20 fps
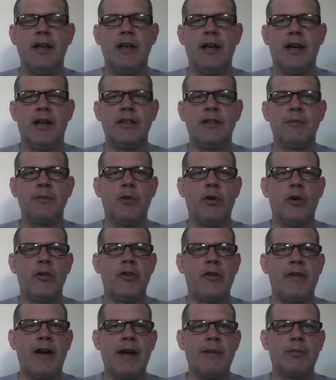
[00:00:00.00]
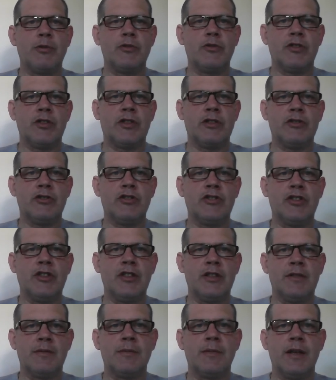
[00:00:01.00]
And the more they're able to
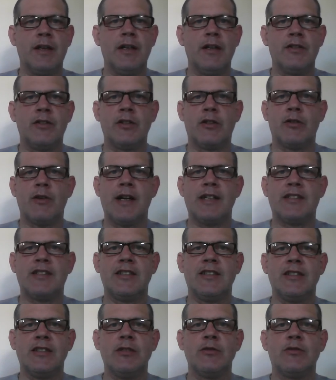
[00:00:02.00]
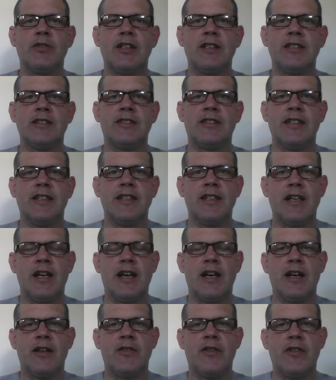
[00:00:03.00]
consume, the greater the utility
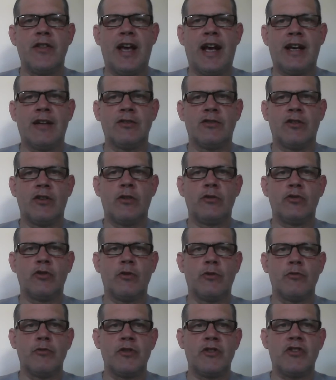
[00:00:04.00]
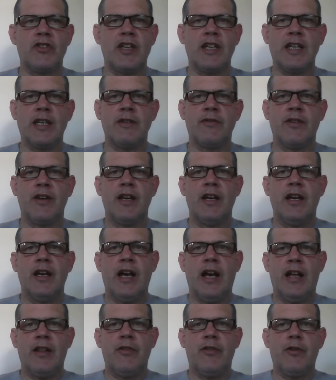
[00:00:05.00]
that the households will receive,
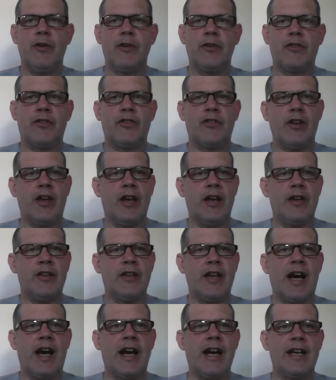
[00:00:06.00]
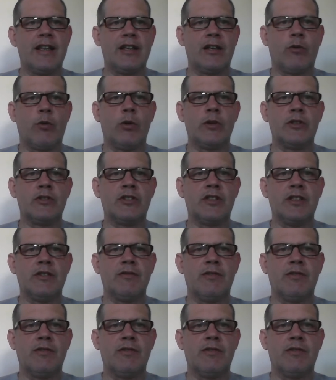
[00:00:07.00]
and thus the higher the quality of